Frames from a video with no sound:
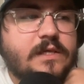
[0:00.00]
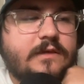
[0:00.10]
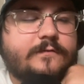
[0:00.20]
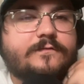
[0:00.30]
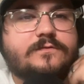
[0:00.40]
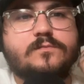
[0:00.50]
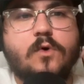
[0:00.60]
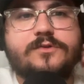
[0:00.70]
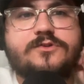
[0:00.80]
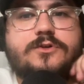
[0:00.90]
if
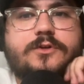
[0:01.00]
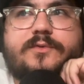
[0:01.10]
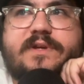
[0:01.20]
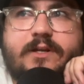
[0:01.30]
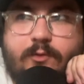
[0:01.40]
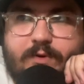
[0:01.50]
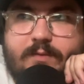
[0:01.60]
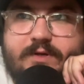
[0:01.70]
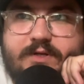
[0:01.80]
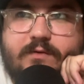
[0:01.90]
2 to 3 year
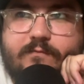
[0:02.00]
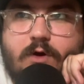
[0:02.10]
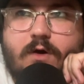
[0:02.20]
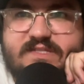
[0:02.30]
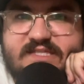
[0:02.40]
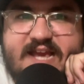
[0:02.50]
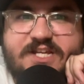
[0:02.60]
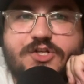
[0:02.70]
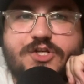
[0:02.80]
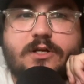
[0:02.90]
rebuild involves
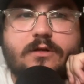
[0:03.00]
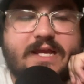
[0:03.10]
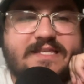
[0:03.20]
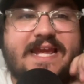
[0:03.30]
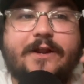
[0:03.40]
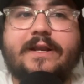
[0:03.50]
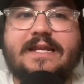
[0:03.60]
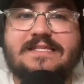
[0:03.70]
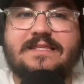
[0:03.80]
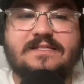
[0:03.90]
next year like tearing
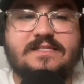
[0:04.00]
it to the